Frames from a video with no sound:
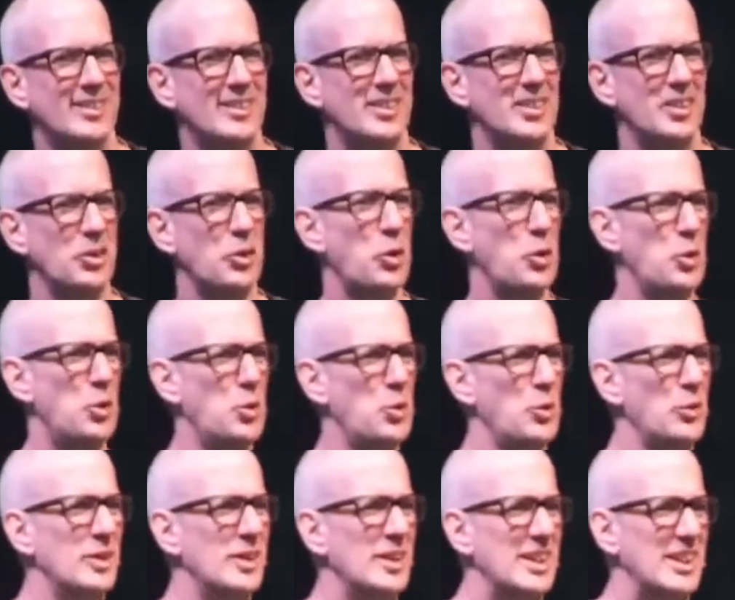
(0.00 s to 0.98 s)
Or,
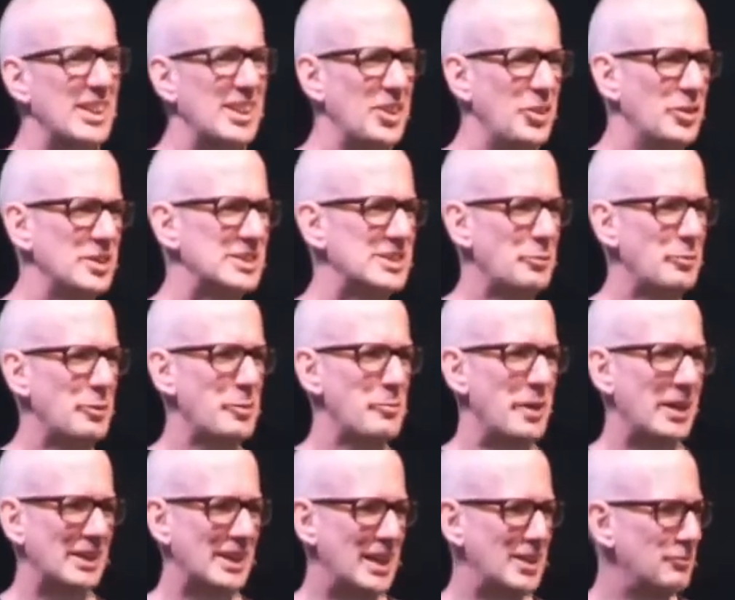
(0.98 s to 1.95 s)
oh, you know what, someone in my
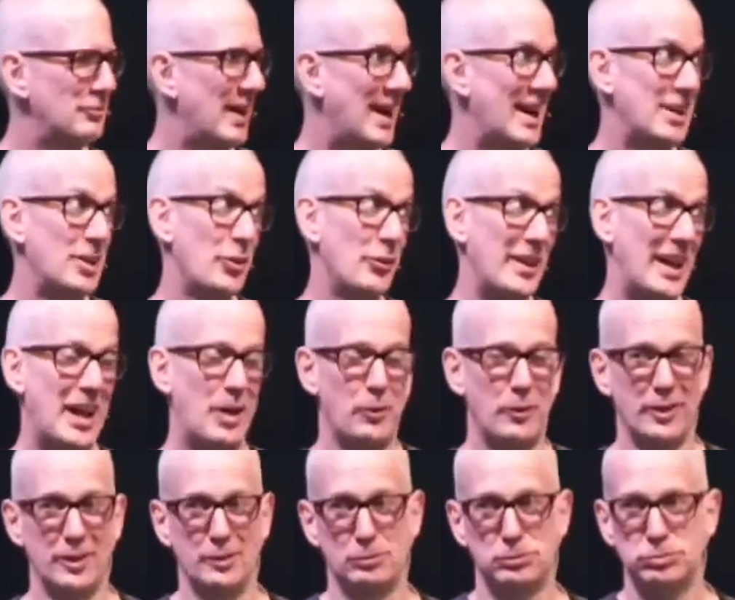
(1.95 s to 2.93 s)
life, I know that
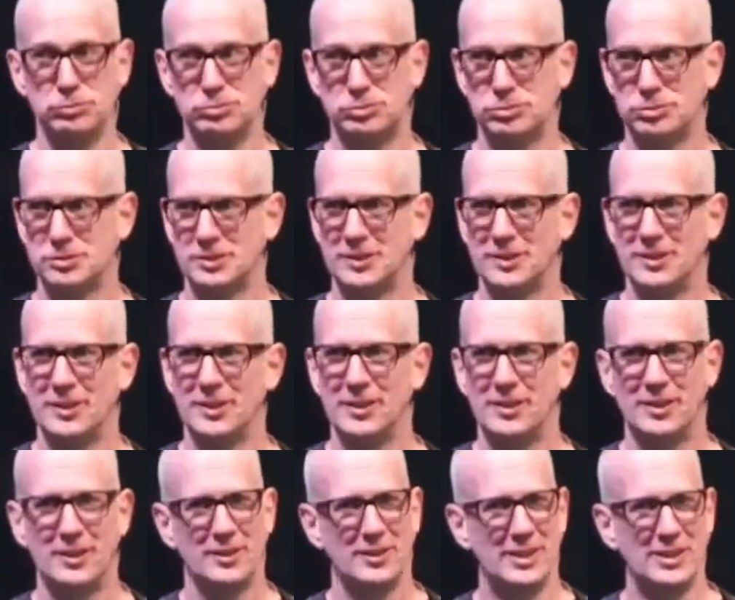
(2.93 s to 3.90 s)
one. Whew,
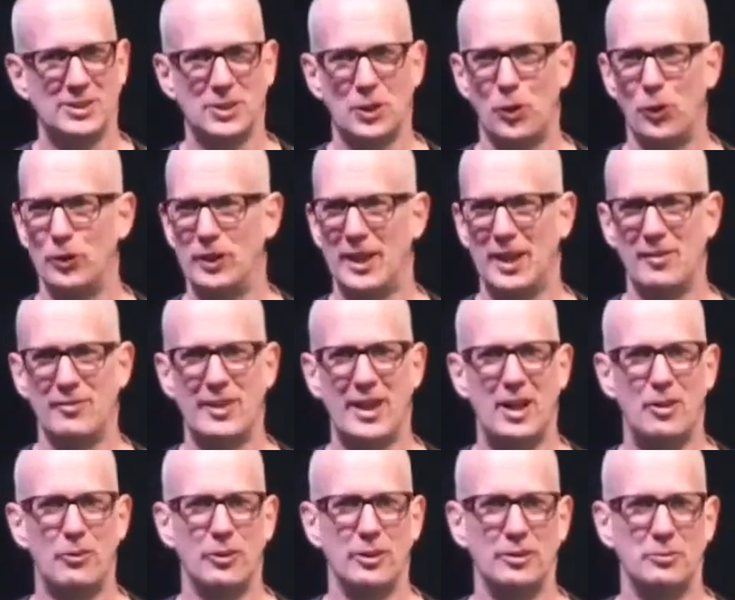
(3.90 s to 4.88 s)
they totally have
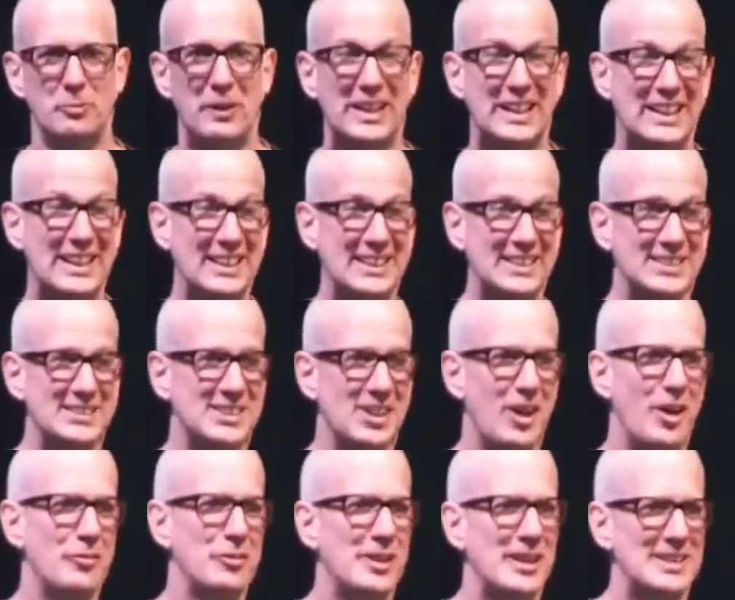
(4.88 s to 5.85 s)
that one. My kids,
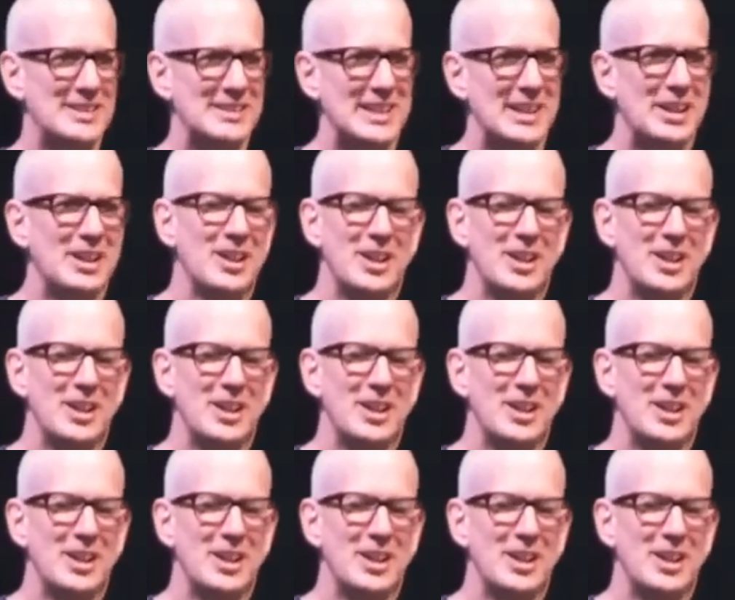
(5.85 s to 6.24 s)
often I say,